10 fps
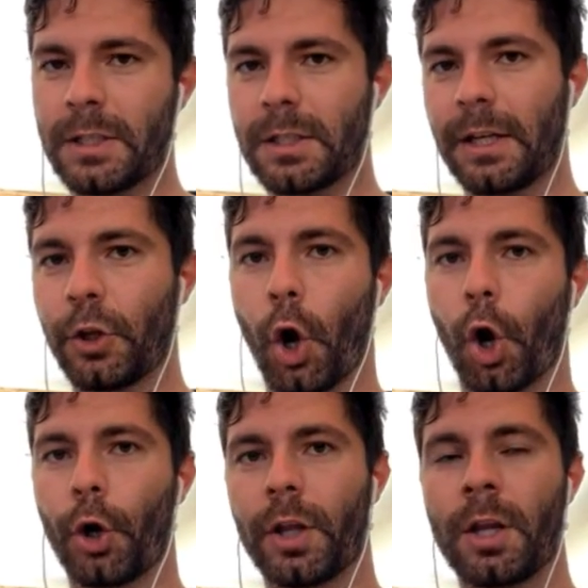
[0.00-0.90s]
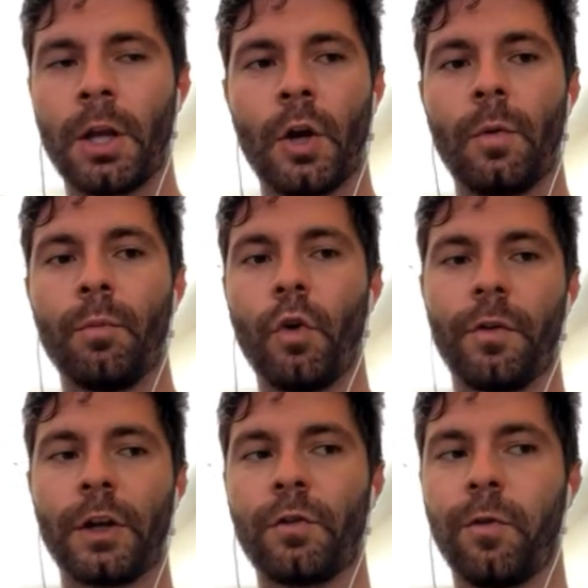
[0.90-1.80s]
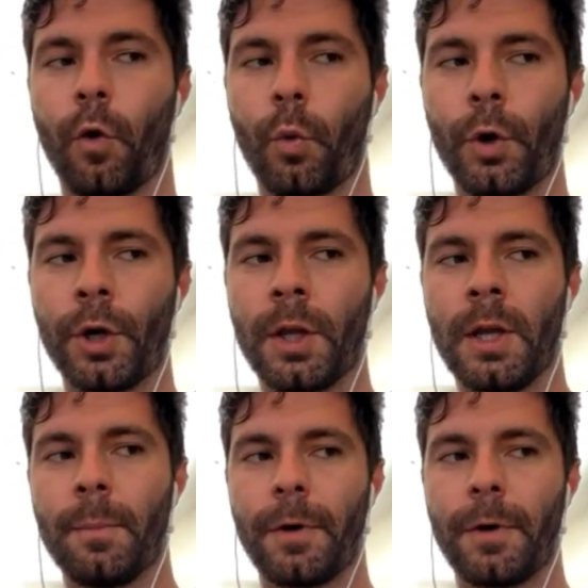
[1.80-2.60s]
Steele and Harden moving forward.